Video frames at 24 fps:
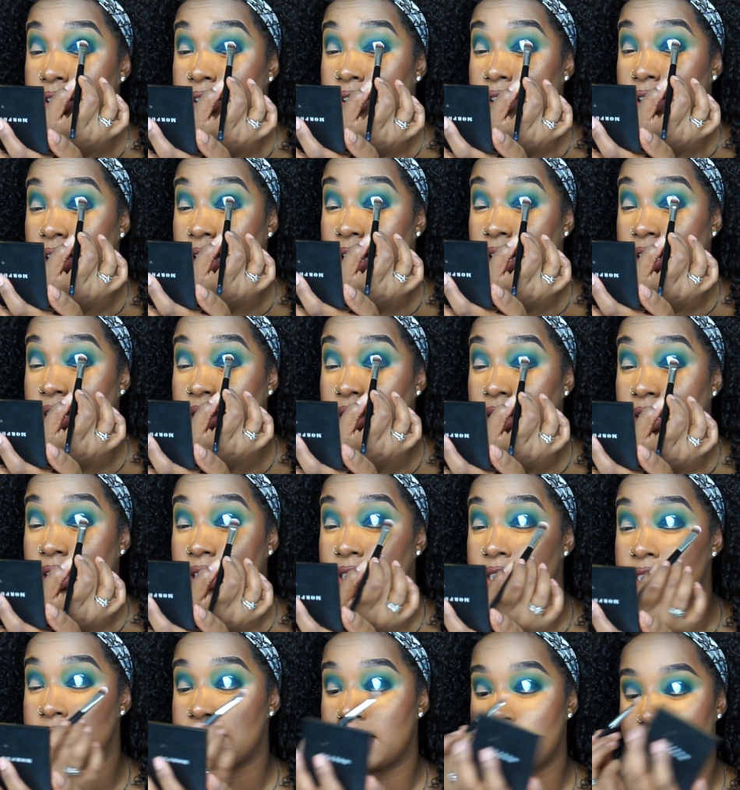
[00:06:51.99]
create
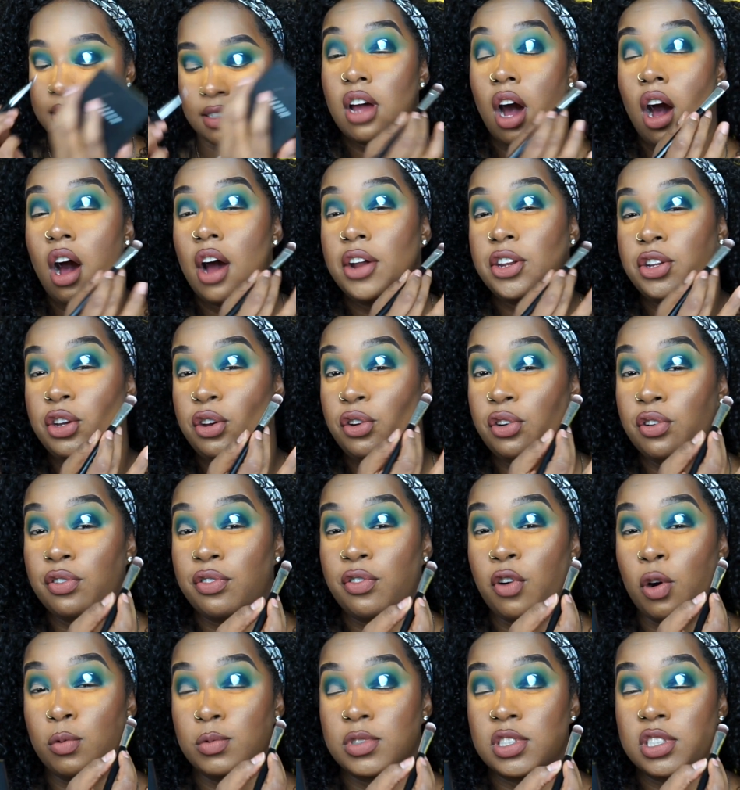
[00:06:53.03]
this
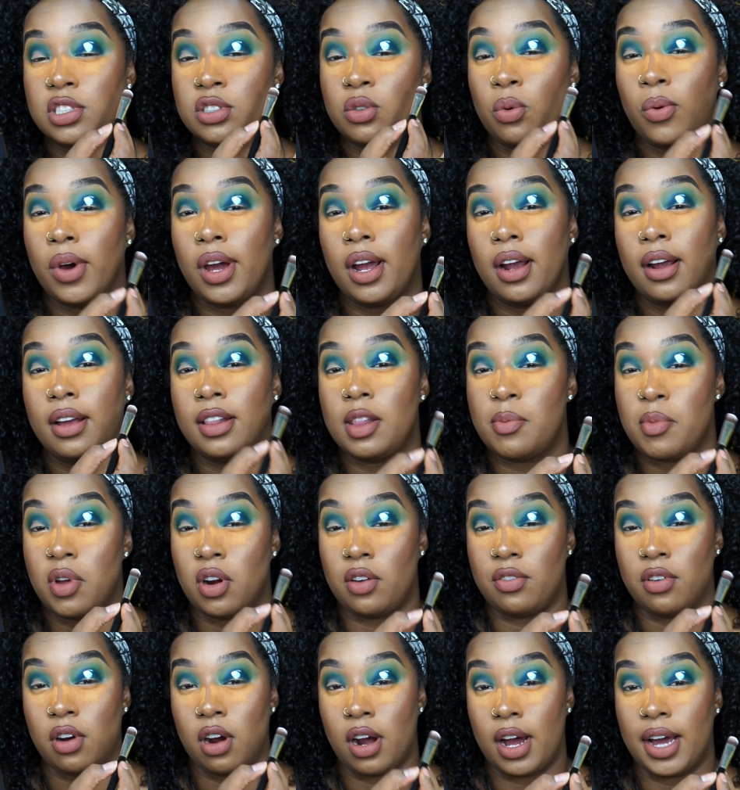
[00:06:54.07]
non-uniform square in the middle
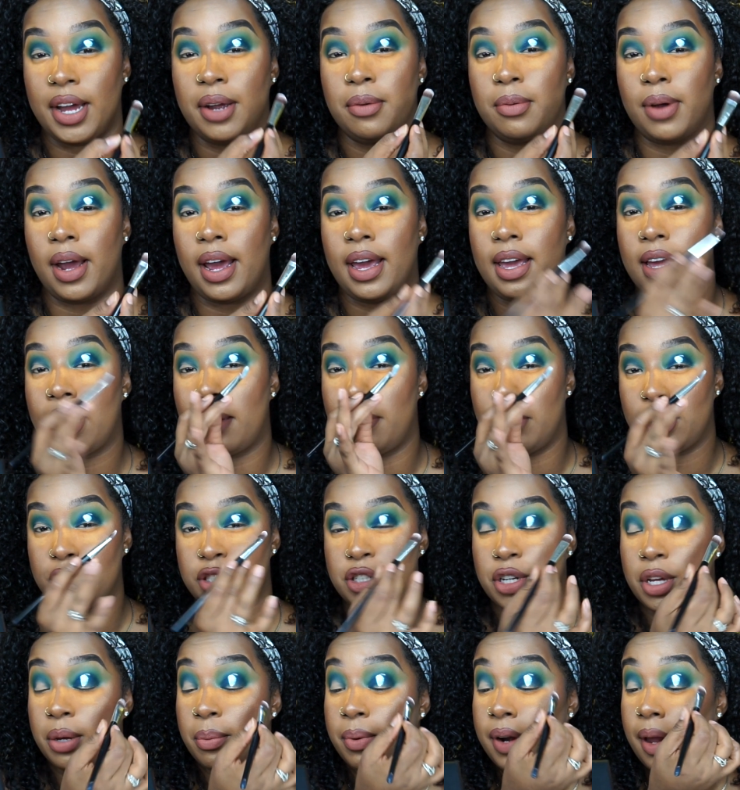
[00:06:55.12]
of our eye, right? I'm going to
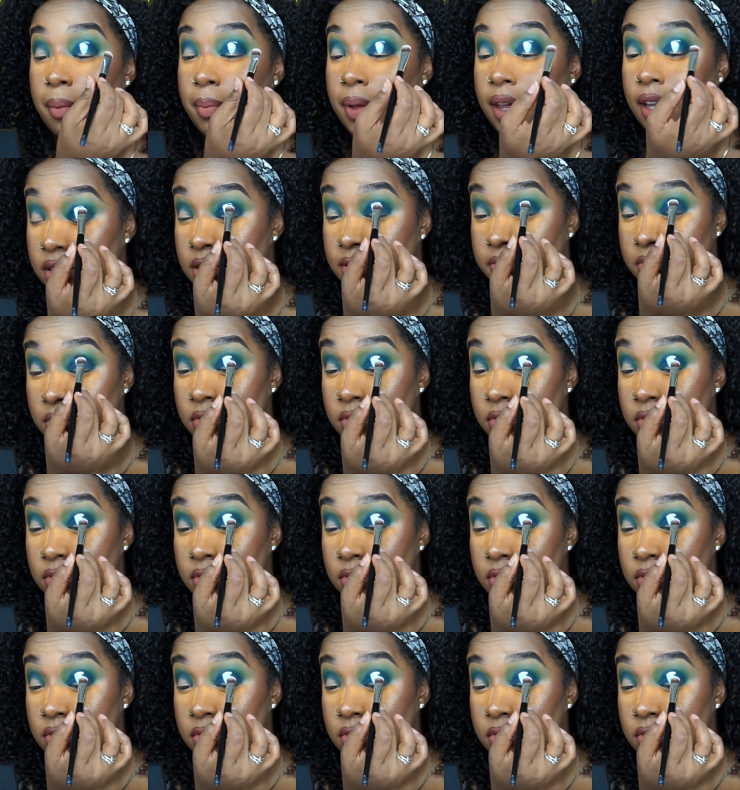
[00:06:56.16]
show you what I mean.